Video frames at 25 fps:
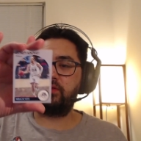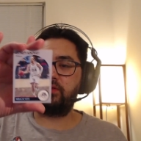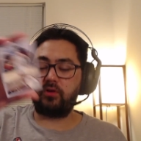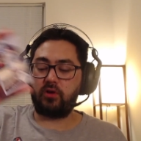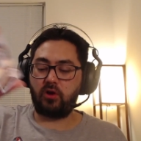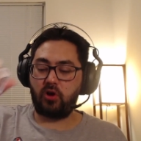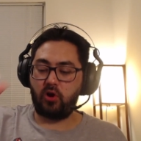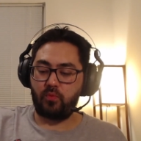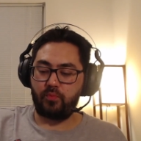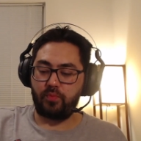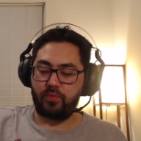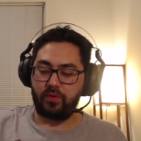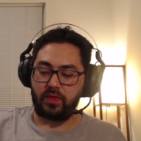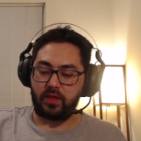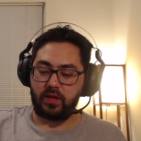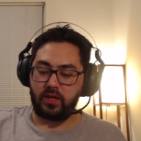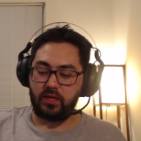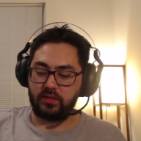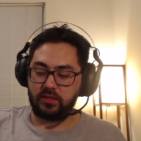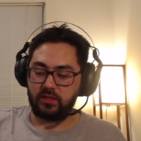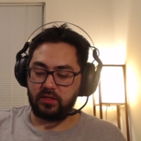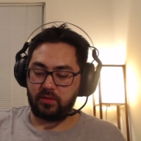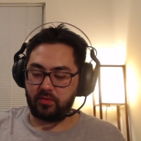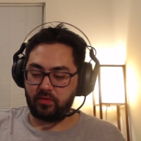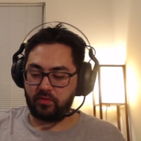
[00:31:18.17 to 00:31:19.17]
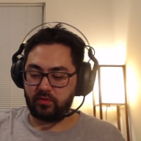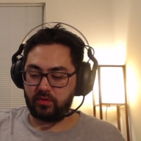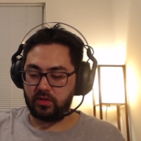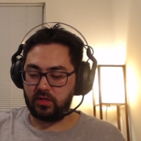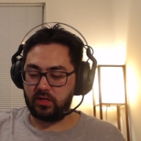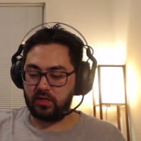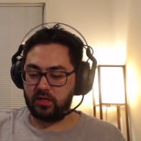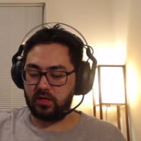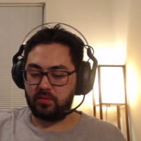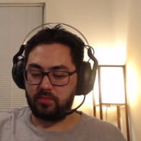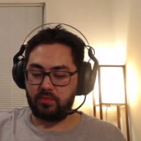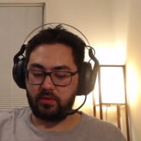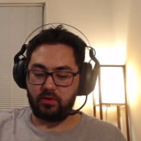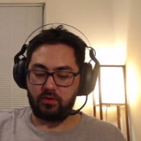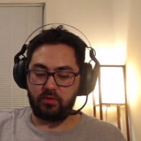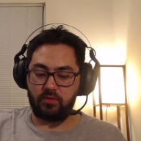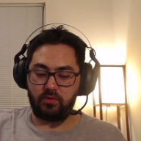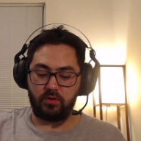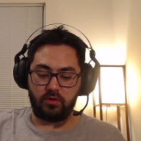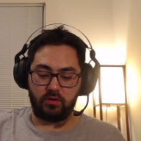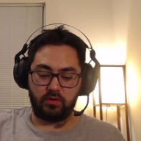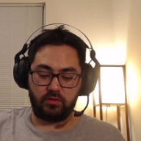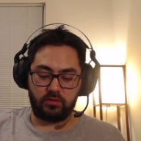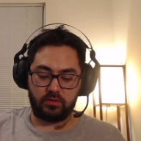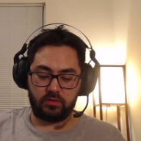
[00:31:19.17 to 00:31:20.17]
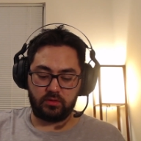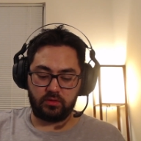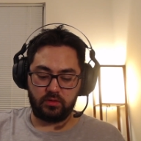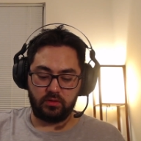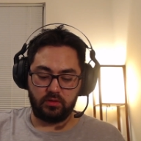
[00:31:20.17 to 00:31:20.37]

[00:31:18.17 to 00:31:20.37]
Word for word: they're hoping that he's going to be really good, but who knows.